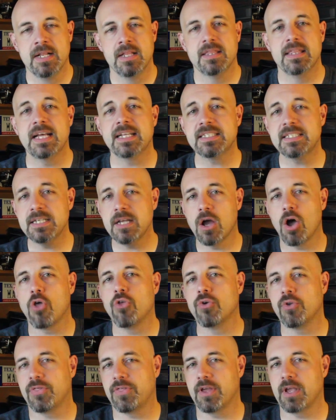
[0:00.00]
That's the
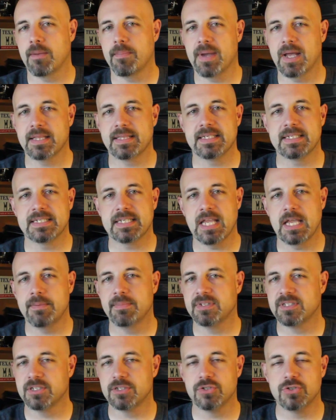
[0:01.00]
other thing about this
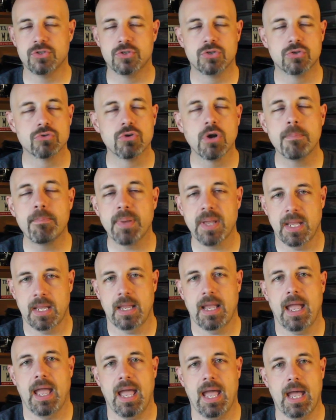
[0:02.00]
game, is it's
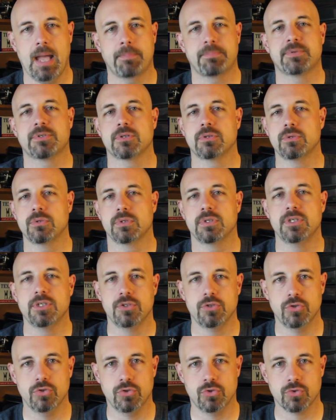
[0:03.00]
dripping,
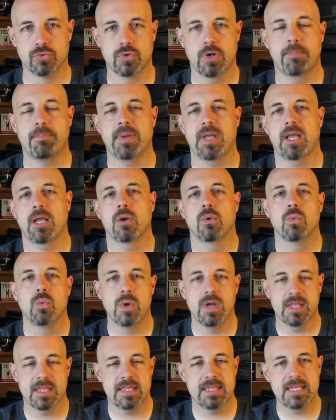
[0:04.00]
absolutely dripping
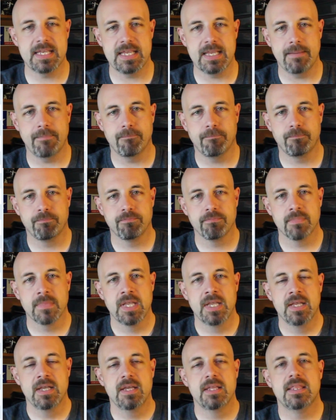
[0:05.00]
with theme.
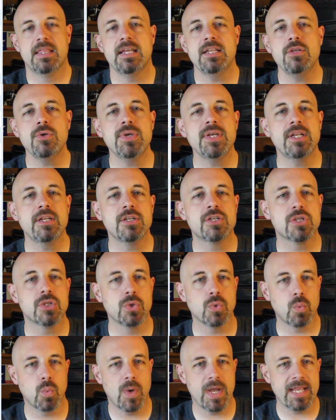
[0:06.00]
Then you get into
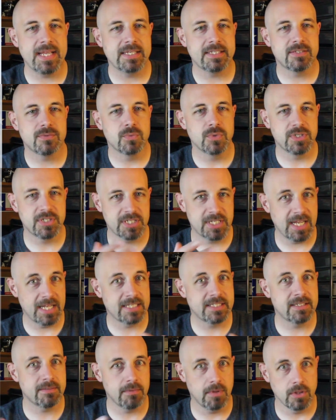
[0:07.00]
the waste, which
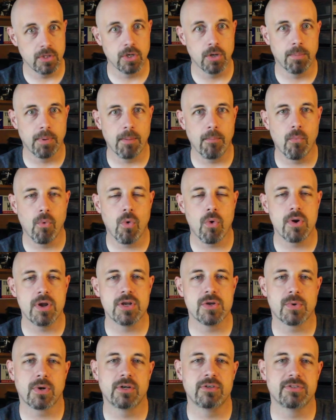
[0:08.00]
gets a little bit more
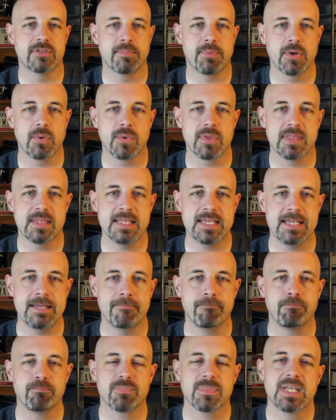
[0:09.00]
into our dripping with
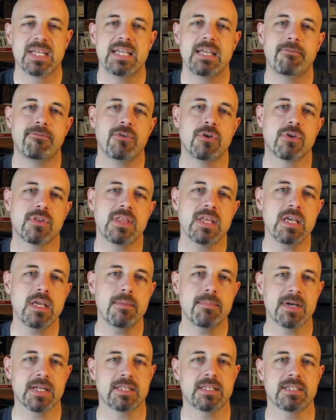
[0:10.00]
theme. If you're
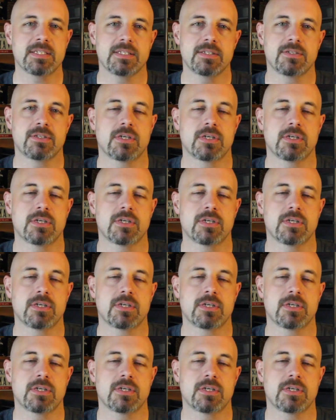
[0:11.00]
thinking about this in